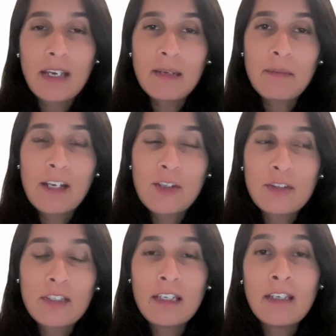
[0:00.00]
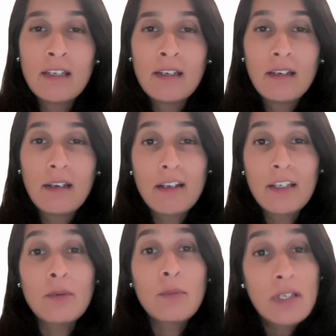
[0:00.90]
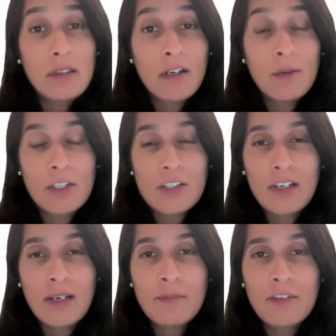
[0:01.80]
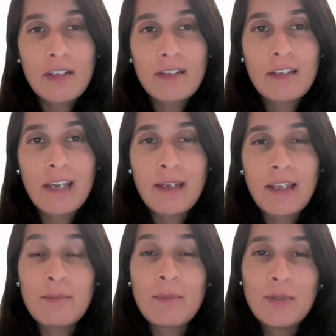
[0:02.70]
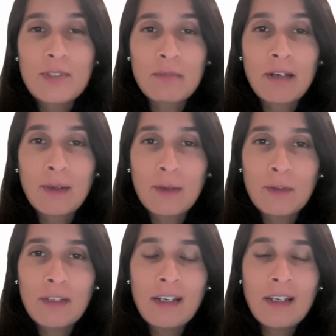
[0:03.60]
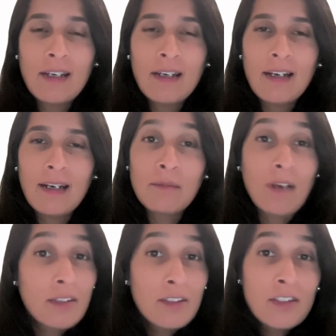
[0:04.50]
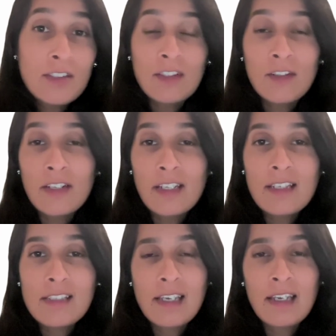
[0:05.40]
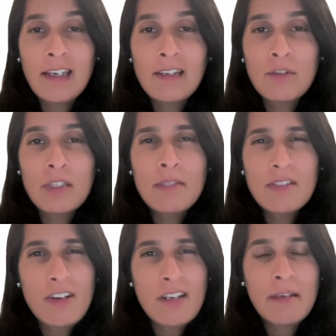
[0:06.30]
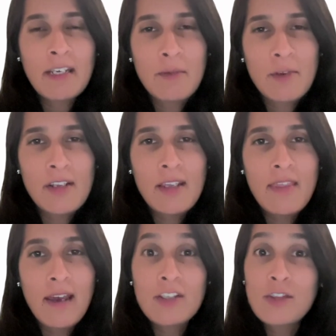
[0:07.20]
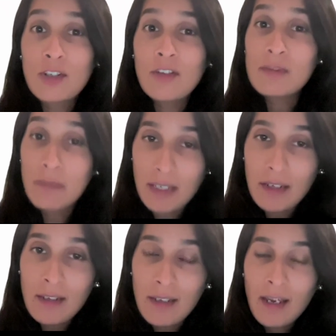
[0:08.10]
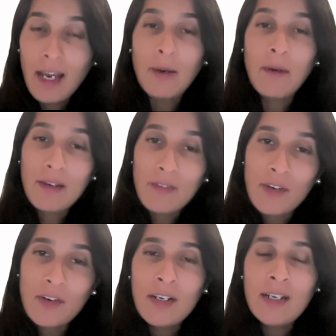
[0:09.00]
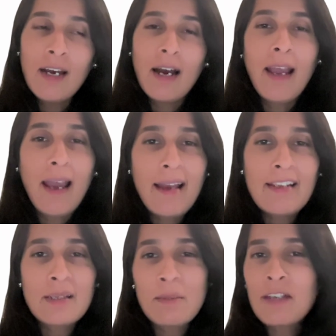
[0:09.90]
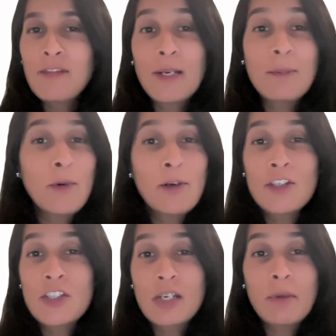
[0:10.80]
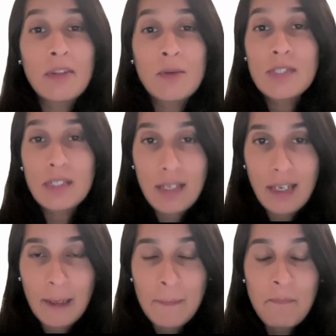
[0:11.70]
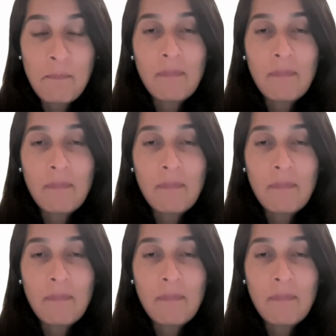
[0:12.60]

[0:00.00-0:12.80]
I am actually on a week-long workshop trying to get and boost my own knowledge, learnings, and really be surrounded by community that serves me. However, I had something very important to share with you today.